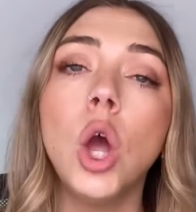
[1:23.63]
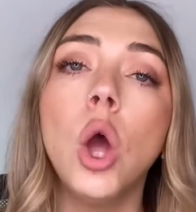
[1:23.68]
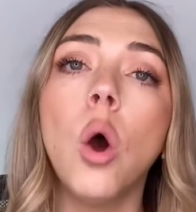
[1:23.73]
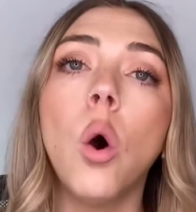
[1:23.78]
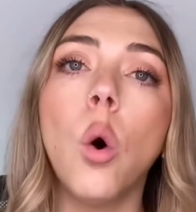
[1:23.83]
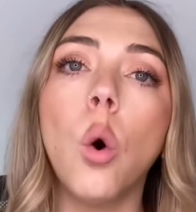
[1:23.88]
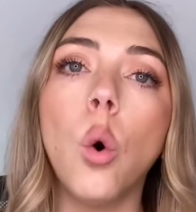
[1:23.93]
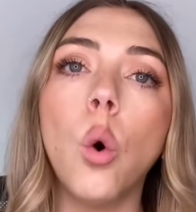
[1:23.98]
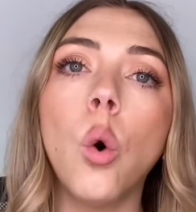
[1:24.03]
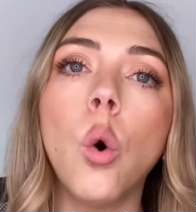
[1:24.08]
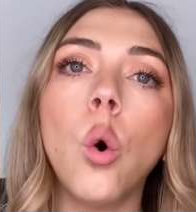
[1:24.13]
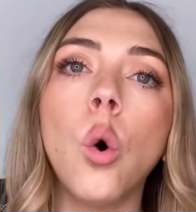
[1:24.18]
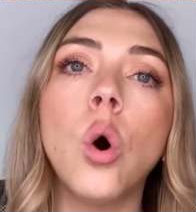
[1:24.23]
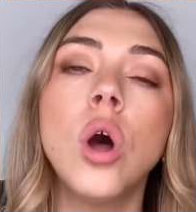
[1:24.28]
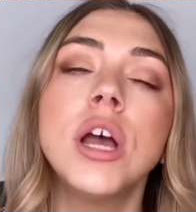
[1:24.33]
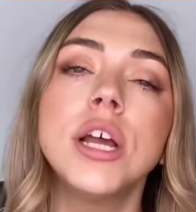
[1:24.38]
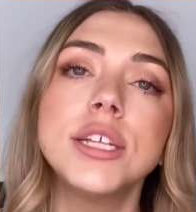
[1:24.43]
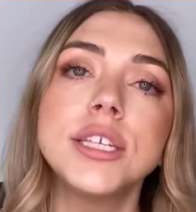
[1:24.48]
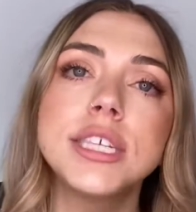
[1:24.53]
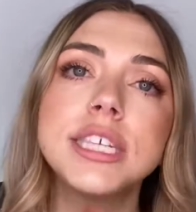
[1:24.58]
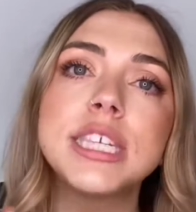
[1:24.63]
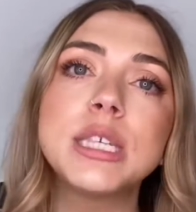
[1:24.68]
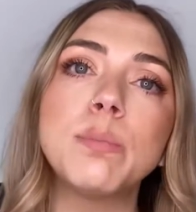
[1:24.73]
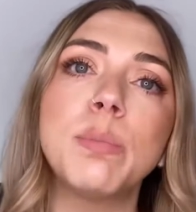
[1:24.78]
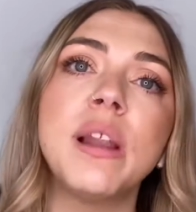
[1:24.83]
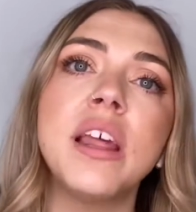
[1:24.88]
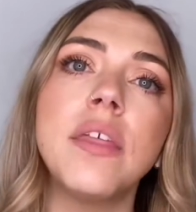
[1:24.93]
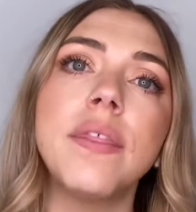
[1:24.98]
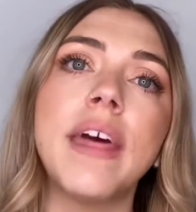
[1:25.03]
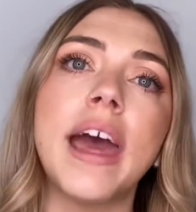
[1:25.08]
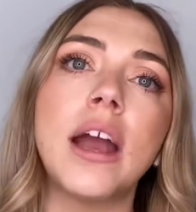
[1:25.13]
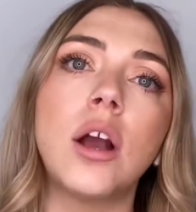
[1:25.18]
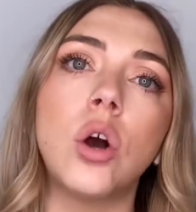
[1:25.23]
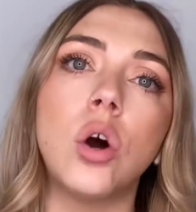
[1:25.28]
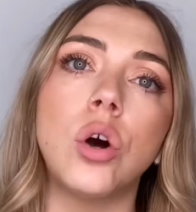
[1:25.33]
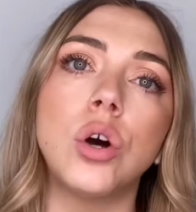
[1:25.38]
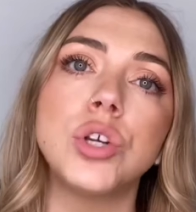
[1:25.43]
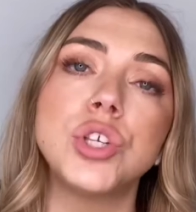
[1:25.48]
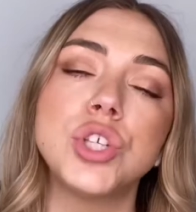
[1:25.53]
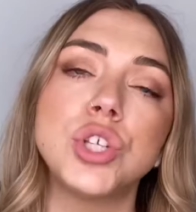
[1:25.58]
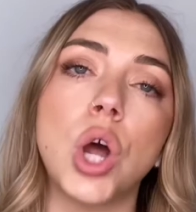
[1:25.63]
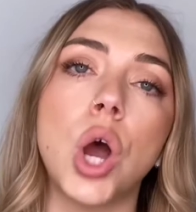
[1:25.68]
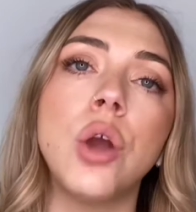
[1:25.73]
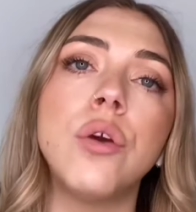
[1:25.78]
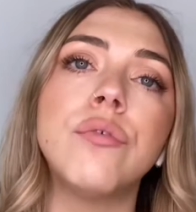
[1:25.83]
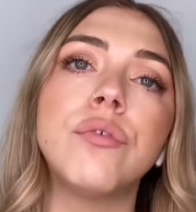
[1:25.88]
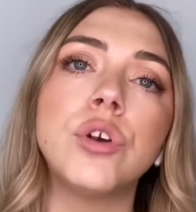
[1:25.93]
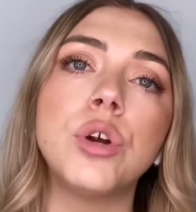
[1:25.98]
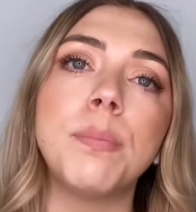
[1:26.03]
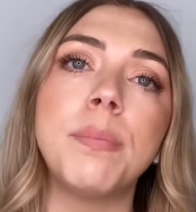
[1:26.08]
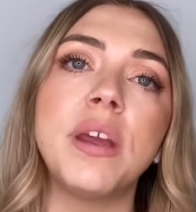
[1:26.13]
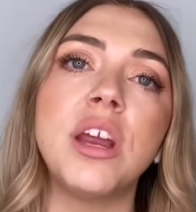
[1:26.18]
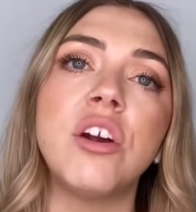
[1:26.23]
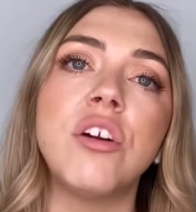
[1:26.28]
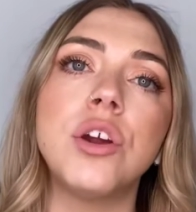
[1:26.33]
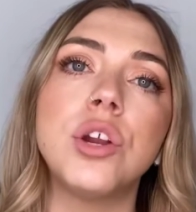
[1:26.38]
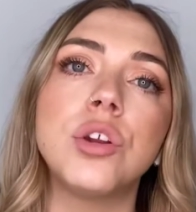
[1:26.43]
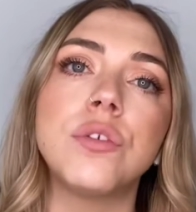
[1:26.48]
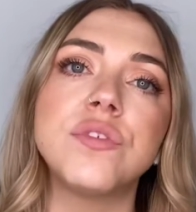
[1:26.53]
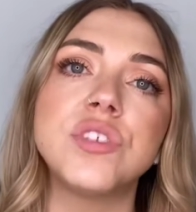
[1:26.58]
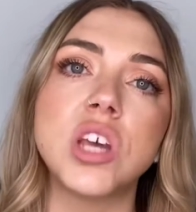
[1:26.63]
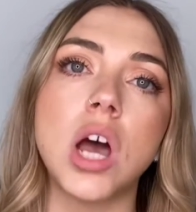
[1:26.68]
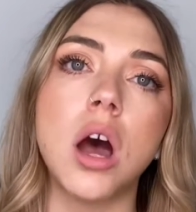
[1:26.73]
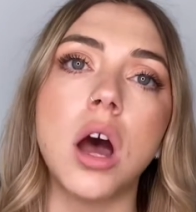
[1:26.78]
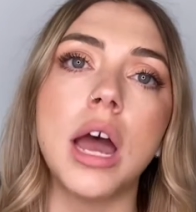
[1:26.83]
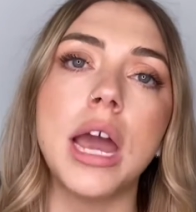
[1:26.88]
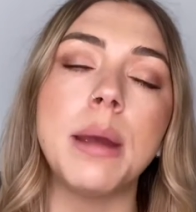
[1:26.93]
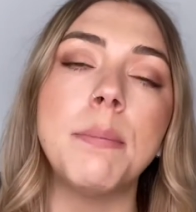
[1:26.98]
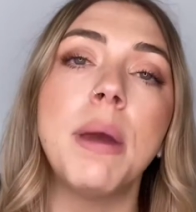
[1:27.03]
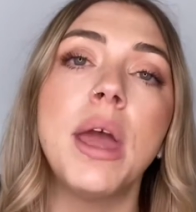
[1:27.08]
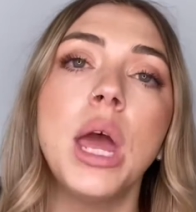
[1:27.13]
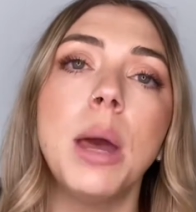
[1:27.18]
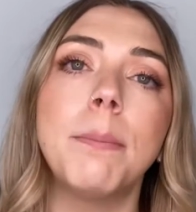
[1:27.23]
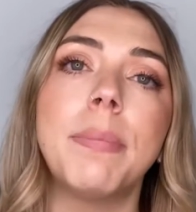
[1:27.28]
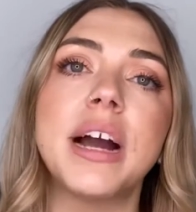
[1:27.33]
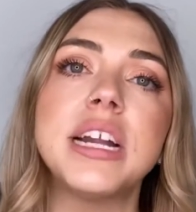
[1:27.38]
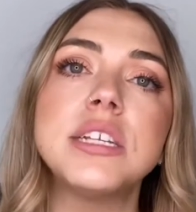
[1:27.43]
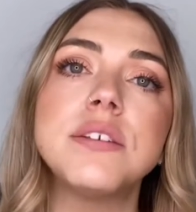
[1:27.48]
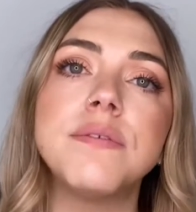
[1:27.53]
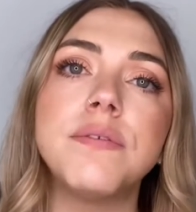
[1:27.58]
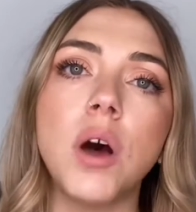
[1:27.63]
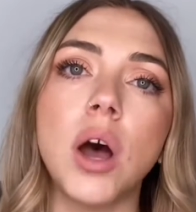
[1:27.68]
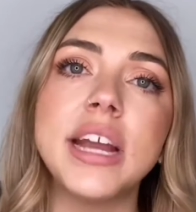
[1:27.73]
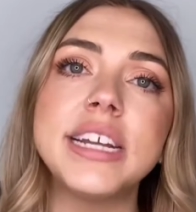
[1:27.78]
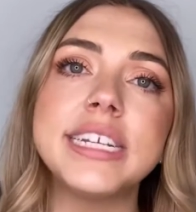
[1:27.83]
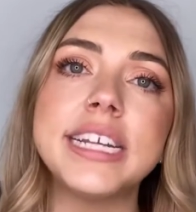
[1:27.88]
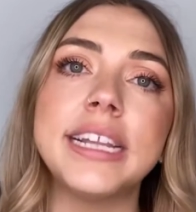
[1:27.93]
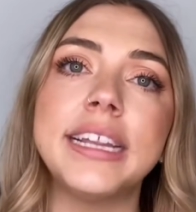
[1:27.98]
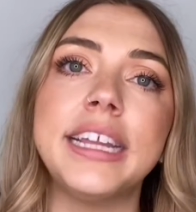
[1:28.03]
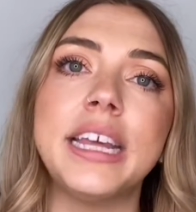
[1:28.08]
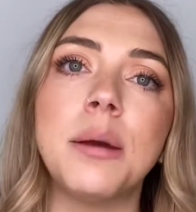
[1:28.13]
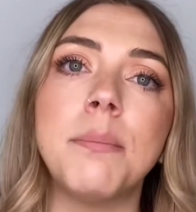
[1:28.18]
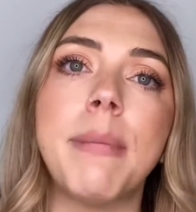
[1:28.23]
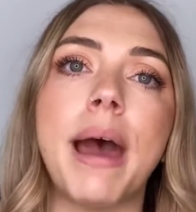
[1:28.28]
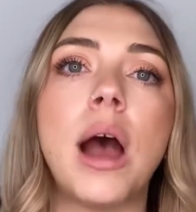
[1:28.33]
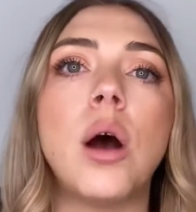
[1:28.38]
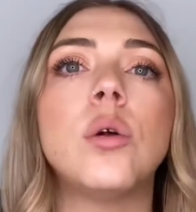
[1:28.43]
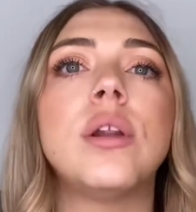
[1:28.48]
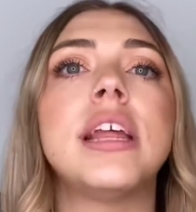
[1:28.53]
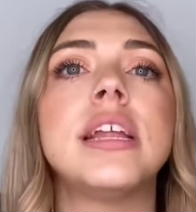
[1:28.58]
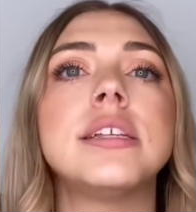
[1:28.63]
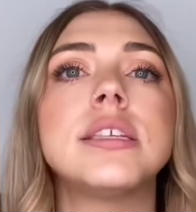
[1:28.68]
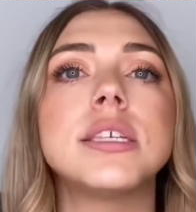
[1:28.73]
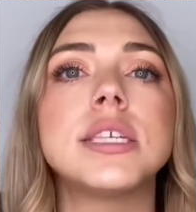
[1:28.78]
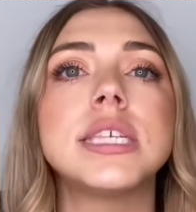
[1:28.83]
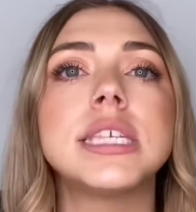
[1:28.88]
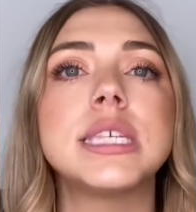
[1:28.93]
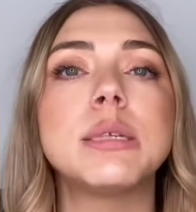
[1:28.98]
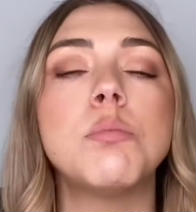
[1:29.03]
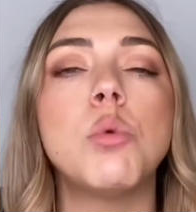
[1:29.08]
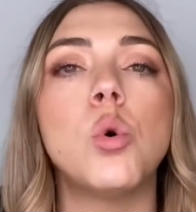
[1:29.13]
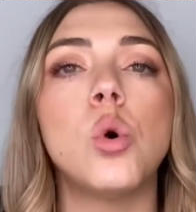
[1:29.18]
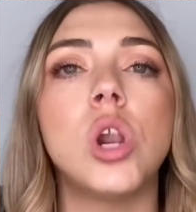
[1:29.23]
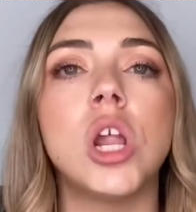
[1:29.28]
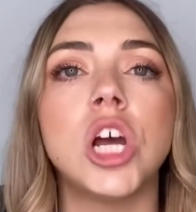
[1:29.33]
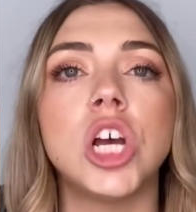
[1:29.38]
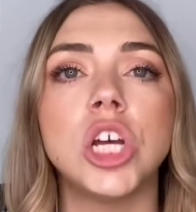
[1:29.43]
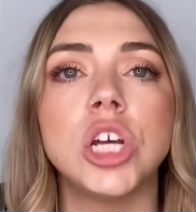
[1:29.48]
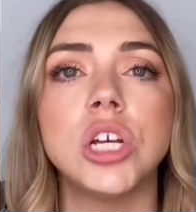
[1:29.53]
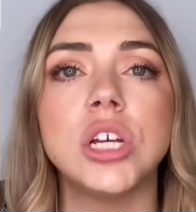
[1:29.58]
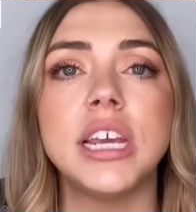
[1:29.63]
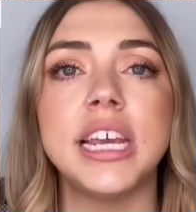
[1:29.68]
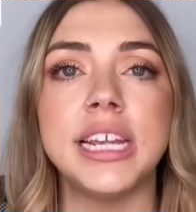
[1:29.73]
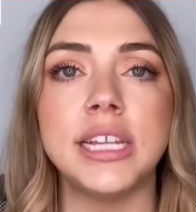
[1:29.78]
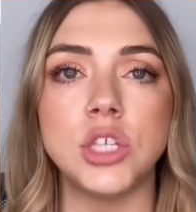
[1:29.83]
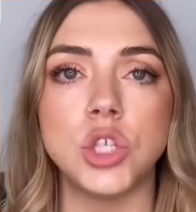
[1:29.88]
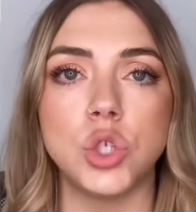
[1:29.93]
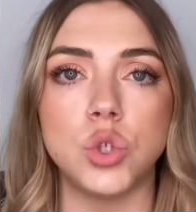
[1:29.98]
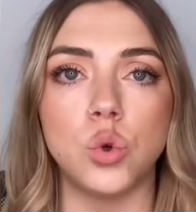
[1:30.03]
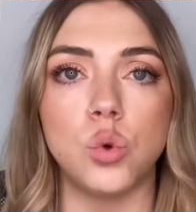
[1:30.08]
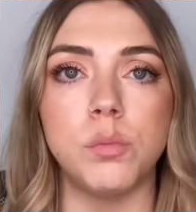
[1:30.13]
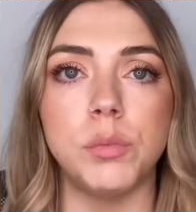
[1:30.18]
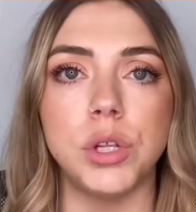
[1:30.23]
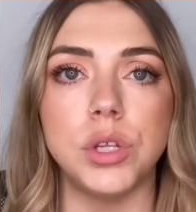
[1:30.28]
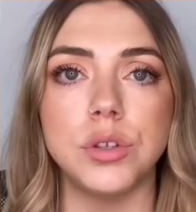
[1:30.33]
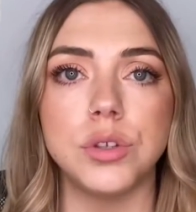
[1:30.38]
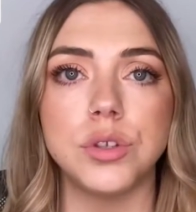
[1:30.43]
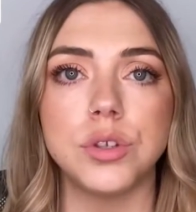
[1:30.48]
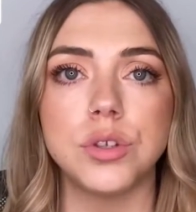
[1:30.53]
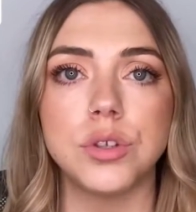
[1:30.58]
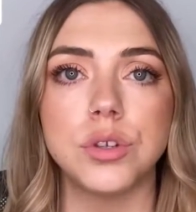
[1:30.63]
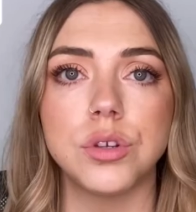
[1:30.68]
or to split that cost over a period of time by dividing the amount into smaller instalments.